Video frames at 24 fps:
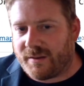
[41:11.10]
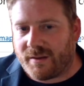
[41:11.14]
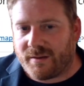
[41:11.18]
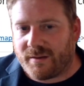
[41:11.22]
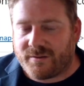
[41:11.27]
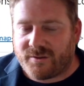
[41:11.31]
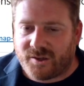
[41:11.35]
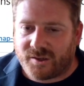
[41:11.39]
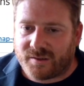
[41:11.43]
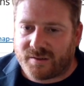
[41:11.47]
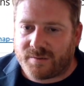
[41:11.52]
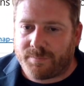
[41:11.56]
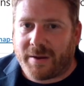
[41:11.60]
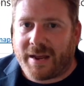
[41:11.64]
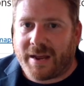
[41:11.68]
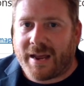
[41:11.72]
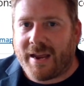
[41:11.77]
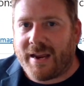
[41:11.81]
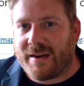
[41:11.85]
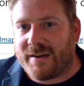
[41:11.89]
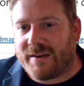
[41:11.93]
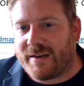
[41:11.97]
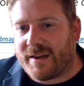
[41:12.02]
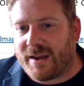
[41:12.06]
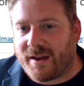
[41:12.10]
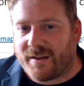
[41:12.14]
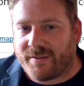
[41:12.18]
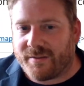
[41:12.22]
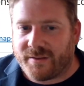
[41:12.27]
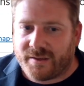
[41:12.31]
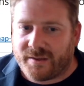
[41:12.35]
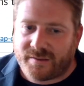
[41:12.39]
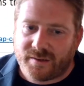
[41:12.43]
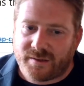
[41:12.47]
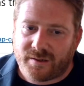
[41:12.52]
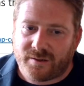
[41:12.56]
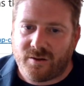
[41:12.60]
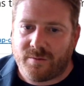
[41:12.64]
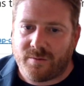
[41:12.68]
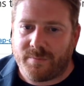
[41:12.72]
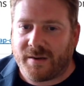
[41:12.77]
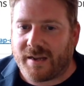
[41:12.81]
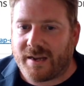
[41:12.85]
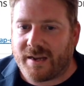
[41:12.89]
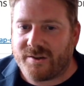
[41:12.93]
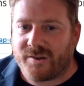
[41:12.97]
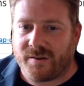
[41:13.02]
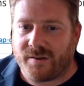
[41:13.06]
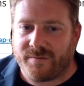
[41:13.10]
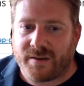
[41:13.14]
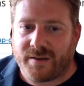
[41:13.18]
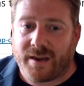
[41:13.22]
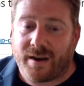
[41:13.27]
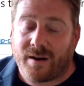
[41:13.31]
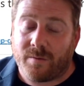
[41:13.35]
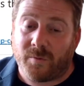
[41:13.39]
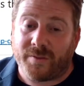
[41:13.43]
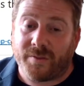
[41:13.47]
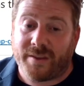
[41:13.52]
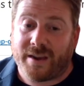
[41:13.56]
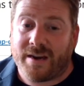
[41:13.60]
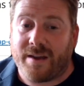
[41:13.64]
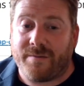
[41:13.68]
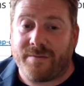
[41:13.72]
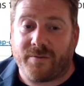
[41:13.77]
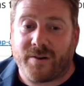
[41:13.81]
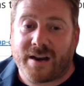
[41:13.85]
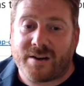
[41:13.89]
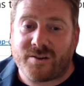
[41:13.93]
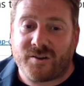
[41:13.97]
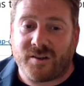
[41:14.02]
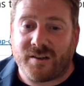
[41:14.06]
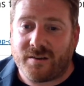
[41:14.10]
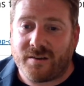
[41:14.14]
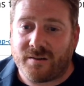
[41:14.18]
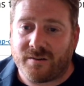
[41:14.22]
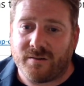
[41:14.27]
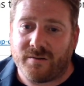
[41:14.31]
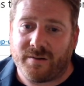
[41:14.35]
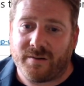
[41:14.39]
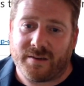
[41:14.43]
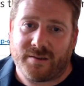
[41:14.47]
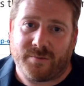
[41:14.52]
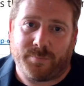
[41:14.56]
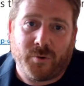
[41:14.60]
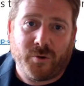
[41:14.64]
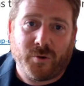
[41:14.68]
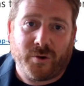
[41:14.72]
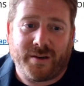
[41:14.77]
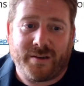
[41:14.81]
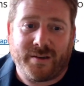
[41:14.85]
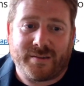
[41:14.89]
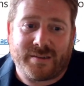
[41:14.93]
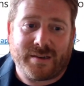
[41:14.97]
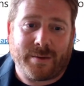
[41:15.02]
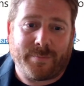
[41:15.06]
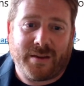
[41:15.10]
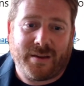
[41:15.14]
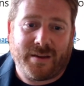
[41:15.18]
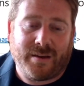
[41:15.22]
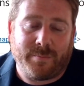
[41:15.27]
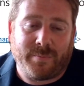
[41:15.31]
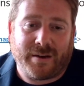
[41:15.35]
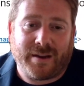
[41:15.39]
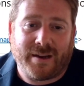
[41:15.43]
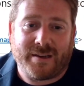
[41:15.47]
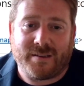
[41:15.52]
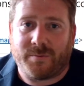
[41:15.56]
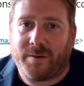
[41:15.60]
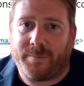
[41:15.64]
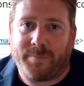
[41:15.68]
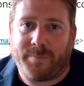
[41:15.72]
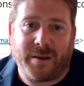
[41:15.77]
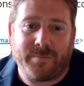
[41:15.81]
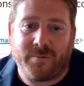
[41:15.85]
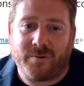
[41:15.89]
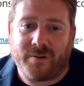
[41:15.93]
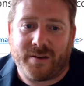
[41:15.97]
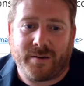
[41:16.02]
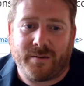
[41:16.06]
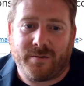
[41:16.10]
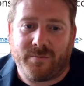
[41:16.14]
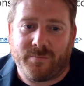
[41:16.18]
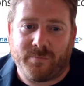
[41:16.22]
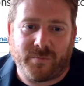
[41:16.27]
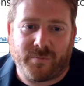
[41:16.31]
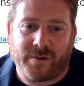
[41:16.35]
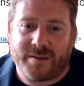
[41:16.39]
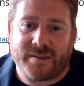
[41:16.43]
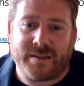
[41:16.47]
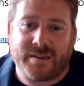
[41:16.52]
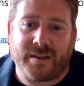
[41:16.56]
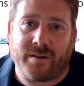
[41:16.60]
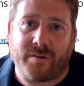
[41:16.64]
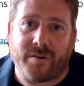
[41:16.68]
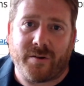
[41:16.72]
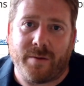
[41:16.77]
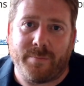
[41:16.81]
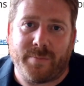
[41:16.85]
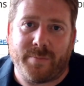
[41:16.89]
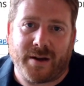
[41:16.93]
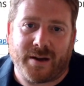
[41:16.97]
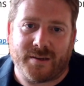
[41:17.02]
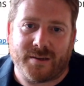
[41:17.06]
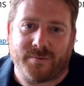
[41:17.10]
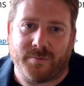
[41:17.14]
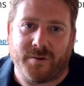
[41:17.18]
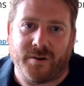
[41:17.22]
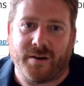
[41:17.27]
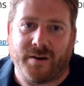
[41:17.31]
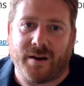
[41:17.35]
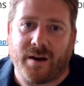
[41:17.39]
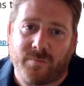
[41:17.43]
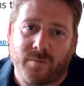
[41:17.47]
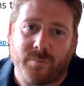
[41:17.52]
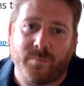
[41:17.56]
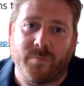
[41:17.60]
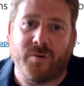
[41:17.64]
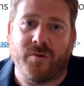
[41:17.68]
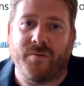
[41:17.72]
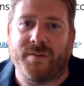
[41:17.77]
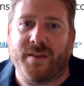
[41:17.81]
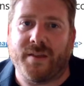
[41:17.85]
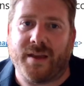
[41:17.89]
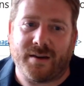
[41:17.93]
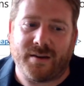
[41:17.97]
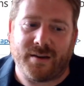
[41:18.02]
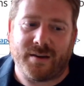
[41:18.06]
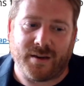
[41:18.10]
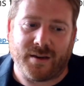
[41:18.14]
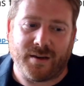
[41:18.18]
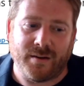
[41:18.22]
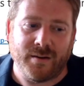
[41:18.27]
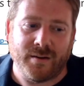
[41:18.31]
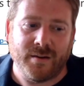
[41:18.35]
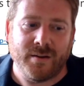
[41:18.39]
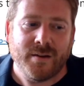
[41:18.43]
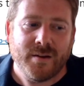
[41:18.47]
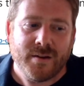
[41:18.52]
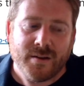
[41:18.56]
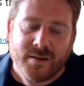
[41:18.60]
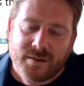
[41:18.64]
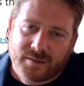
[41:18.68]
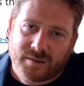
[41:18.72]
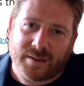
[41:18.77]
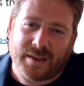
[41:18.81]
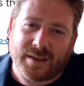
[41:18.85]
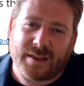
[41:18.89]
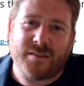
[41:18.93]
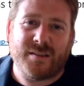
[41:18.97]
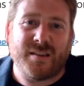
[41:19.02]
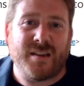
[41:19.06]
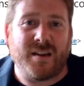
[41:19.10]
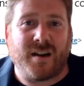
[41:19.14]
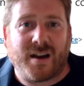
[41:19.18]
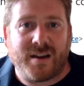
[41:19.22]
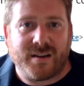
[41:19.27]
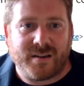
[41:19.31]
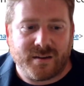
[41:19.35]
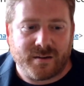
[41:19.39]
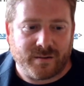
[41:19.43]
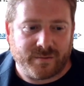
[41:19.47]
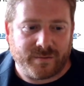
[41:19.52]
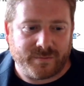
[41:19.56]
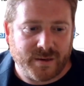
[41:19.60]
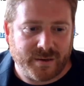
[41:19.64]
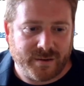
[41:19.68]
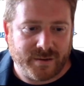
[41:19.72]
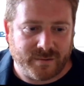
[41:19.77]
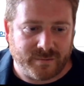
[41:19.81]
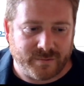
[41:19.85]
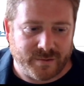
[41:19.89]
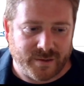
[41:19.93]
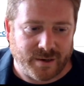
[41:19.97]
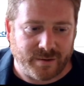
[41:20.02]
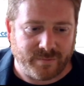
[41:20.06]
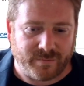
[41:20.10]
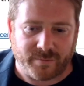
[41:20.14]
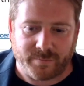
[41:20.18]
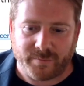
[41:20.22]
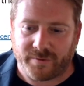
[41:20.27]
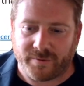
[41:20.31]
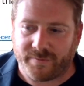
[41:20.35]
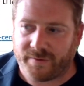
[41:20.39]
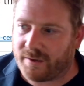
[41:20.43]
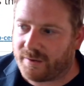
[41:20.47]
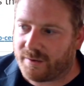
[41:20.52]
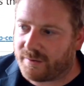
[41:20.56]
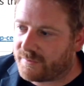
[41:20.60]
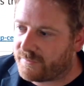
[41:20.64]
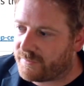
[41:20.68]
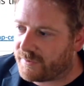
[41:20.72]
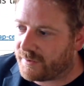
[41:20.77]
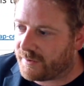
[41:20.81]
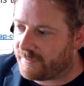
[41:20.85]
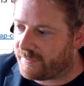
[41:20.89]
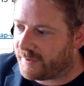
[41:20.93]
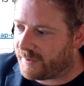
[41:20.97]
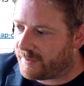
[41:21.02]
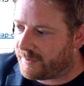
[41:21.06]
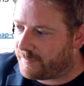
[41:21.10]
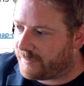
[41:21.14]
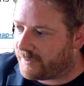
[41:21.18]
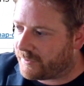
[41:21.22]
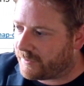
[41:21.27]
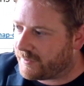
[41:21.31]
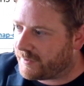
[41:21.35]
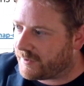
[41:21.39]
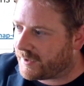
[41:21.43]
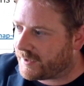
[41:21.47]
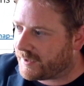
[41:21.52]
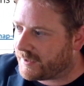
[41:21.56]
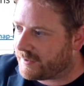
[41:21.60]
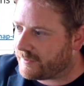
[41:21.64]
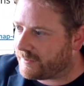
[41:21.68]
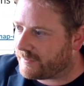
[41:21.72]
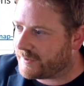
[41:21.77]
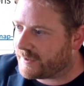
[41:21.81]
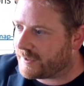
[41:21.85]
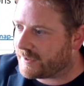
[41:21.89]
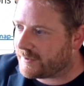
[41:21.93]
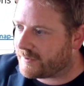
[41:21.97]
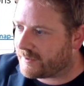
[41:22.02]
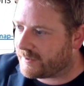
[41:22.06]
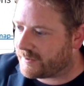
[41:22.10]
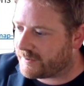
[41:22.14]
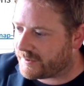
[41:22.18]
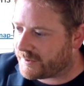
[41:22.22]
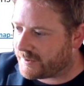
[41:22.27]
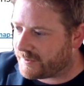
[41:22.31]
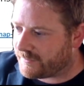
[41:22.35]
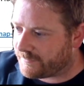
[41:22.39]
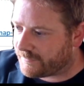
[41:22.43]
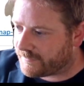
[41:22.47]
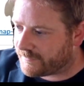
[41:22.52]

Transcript: just paying down this accumulation of debt. And what they never actually do is put in something in place where people can reset their own password and remove that debt. So that's the idea of technical debt and removing it. It's really, really important idea in technology.